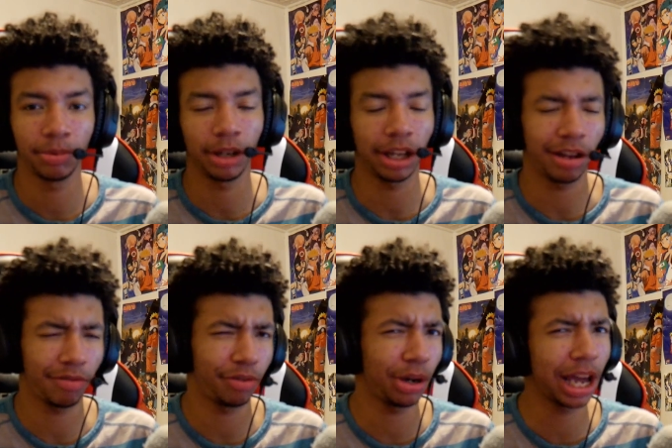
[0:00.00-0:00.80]

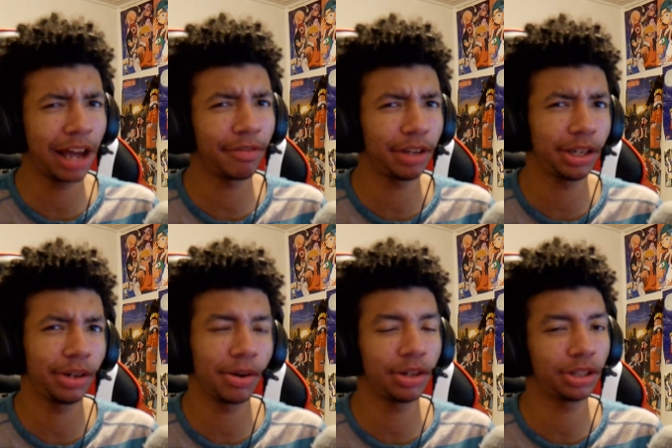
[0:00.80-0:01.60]
If you haven't
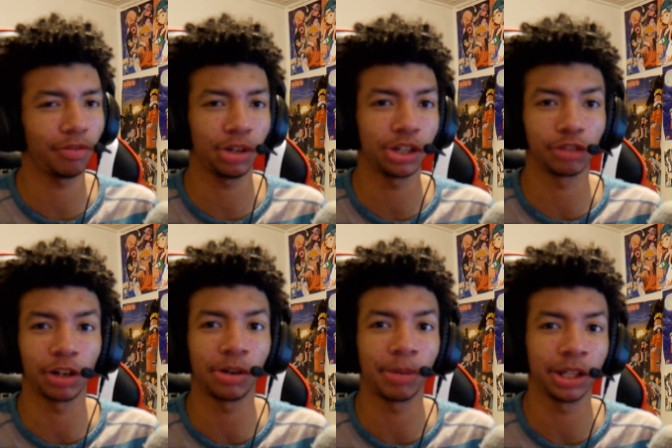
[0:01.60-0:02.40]
noticed, if you just
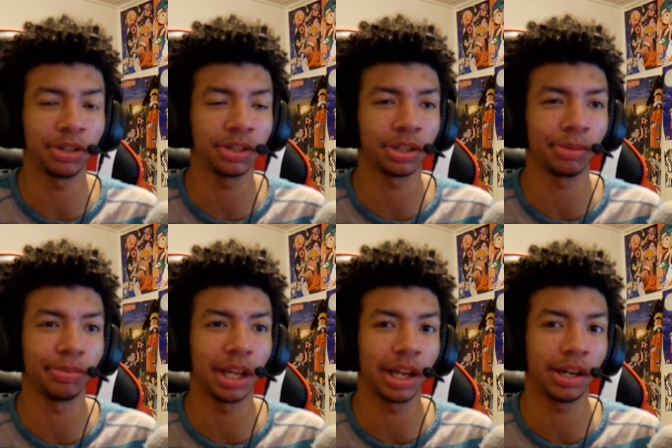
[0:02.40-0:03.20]
follow my YouTube,
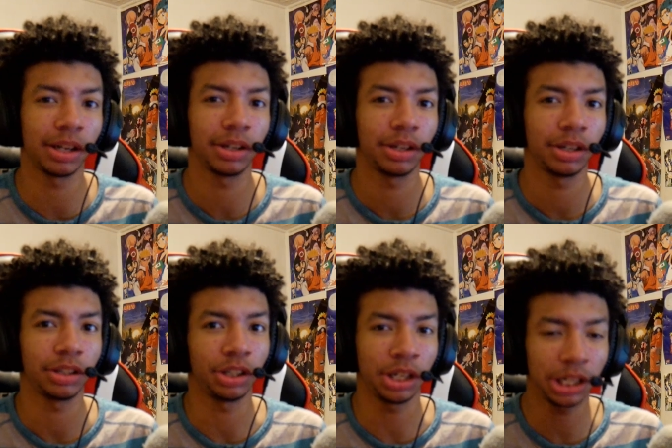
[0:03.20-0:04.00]
then
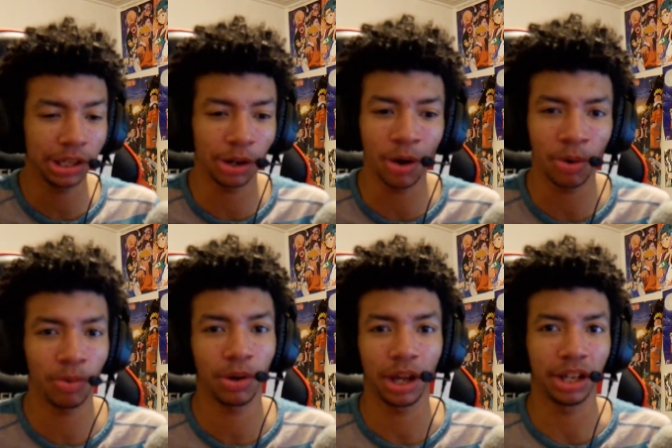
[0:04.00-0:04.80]
you need to go
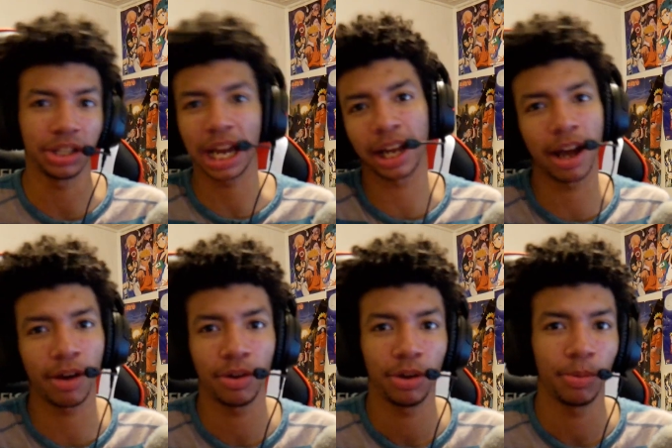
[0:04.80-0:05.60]
and check out
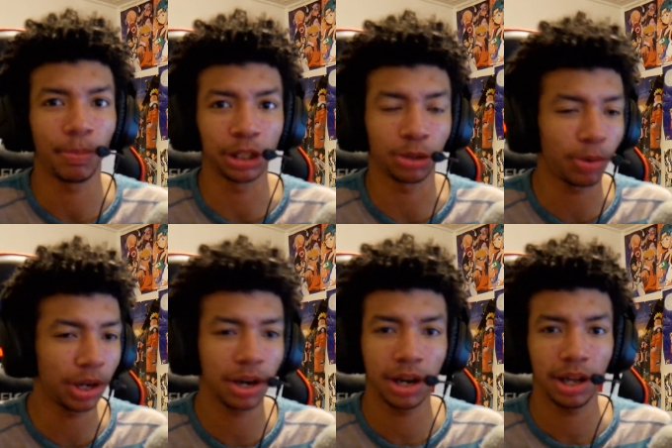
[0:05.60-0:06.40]
my
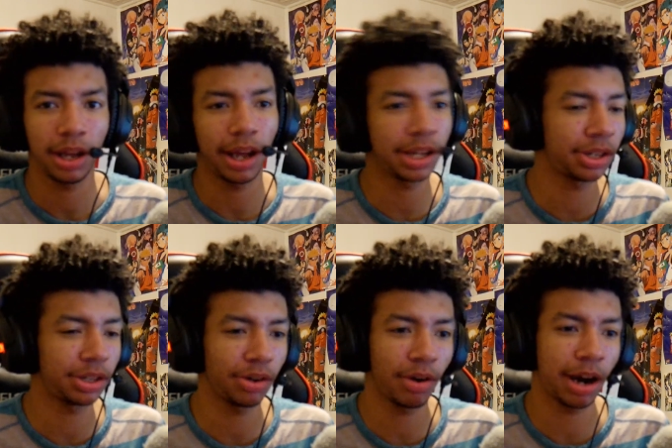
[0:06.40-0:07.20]
Twitter,
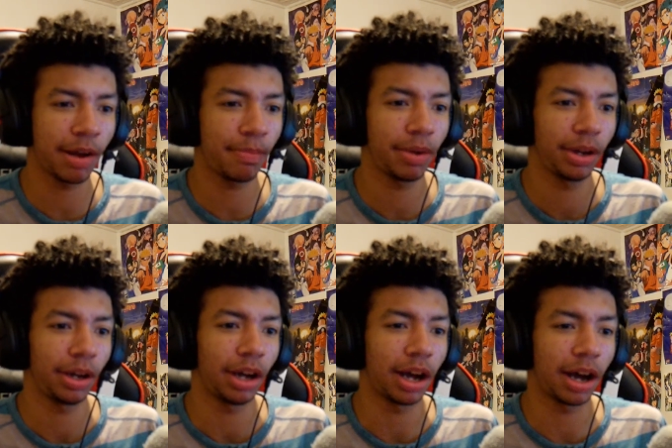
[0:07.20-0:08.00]
Instagram,
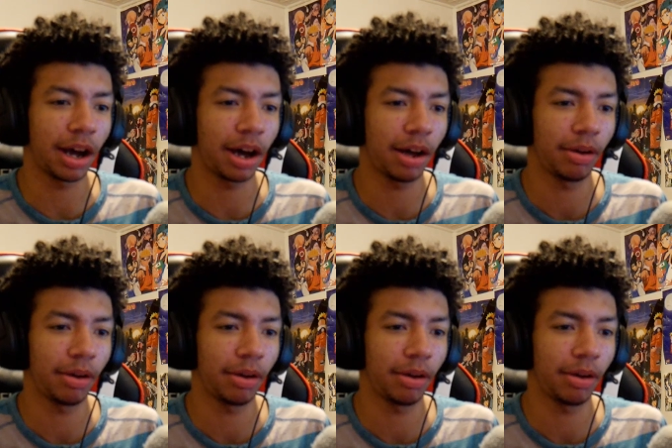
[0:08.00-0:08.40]
uh,